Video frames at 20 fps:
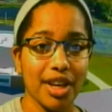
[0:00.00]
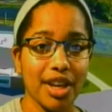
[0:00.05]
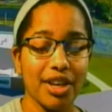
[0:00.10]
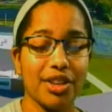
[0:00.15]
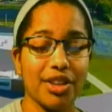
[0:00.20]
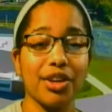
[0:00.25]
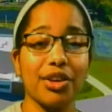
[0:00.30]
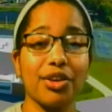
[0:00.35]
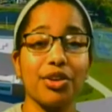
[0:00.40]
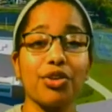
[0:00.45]

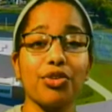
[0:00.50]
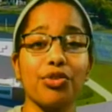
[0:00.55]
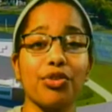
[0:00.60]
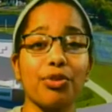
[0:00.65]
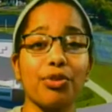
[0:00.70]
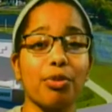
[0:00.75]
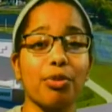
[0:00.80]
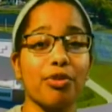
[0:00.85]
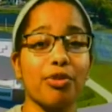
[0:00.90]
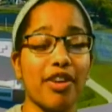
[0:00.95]
Thank you for
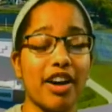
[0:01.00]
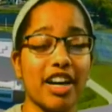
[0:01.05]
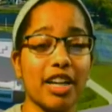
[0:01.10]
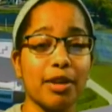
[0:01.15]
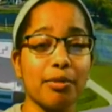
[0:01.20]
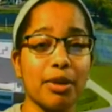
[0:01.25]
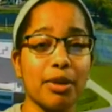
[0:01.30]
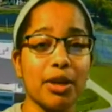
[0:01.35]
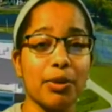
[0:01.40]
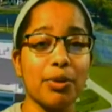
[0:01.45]
providing
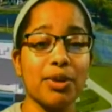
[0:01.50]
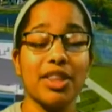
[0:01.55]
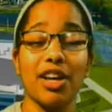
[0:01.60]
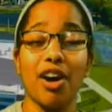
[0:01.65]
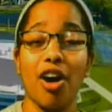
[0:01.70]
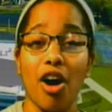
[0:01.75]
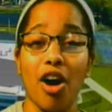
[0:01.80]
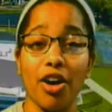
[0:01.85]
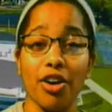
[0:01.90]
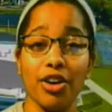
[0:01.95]
me with the
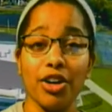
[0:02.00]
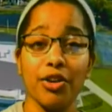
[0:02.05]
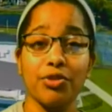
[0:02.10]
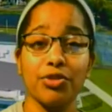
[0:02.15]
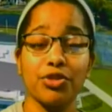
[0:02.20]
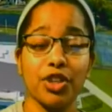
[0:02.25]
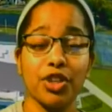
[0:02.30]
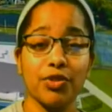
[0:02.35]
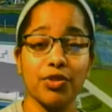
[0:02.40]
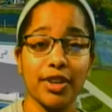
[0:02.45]
honor of
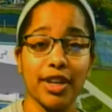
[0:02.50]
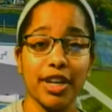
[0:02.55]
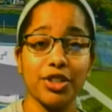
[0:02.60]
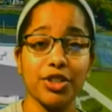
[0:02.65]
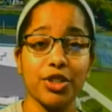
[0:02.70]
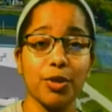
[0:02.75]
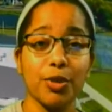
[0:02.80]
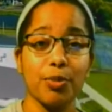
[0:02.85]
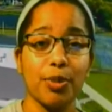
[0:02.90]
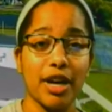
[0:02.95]
serving as
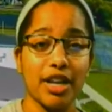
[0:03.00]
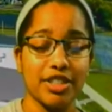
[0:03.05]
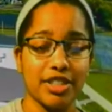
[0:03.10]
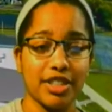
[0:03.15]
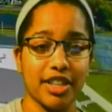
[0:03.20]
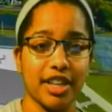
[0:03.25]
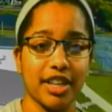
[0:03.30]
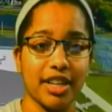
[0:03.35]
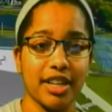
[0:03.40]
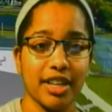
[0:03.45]
your
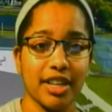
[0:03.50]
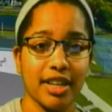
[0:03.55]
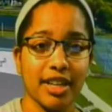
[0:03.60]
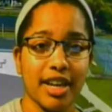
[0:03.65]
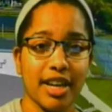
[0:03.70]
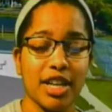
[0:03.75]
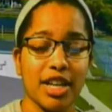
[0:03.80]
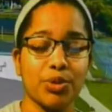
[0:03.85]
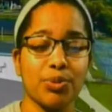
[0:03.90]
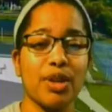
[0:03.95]
president,
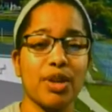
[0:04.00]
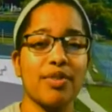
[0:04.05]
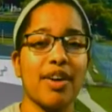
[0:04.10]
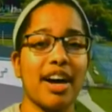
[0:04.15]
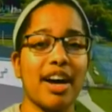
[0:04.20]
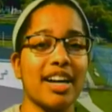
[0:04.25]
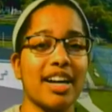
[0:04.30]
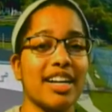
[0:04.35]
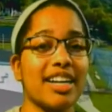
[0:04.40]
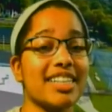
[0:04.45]
as we have had
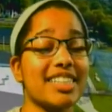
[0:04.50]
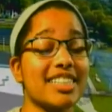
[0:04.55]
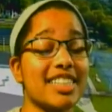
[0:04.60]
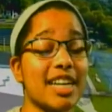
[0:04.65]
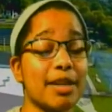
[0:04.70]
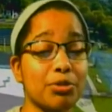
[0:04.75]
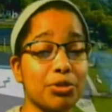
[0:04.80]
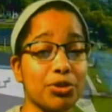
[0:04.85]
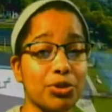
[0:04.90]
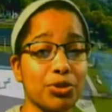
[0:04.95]
an
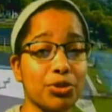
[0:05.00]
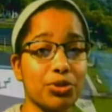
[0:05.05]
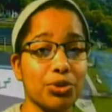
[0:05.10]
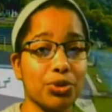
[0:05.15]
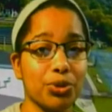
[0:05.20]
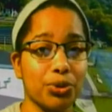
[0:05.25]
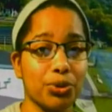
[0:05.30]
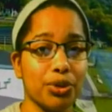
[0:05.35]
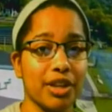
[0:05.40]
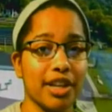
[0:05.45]
exceptional
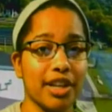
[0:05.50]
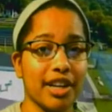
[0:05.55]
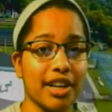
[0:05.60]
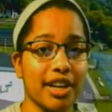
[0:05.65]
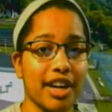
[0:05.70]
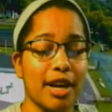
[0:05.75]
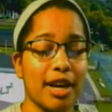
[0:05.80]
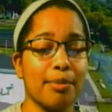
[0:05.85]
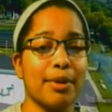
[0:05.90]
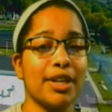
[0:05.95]
school year
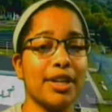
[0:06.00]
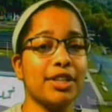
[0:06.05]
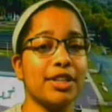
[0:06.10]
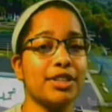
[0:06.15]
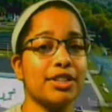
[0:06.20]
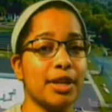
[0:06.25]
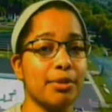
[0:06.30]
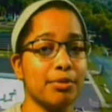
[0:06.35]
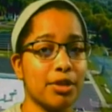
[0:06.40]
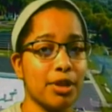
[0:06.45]
and made
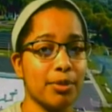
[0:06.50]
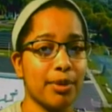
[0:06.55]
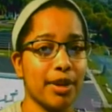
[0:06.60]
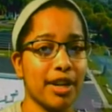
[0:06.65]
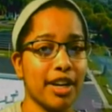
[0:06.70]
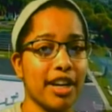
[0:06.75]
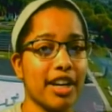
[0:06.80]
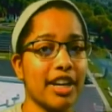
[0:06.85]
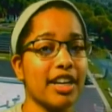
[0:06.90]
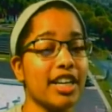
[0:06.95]
James M.
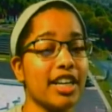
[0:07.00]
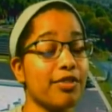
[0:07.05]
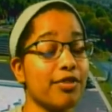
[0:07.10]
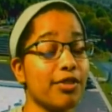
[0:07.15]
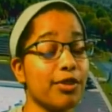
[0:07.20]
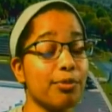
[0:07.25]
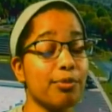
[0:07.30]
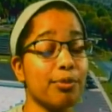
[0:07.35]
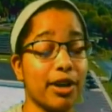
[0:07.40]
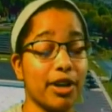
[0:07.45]
Bennett an
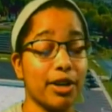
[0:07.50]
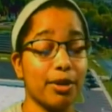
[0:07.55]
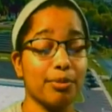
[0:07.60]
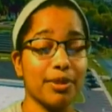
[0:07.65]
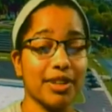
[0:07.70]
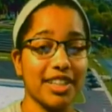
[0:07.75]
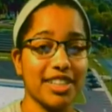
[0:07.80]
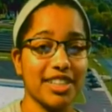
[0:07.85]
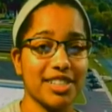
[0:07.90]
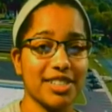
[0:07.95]
even better
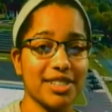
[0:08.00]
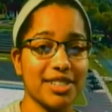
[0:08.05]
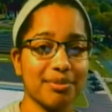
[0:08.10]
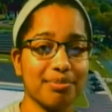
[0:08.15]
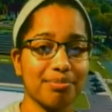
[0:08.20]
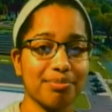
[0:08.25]
place.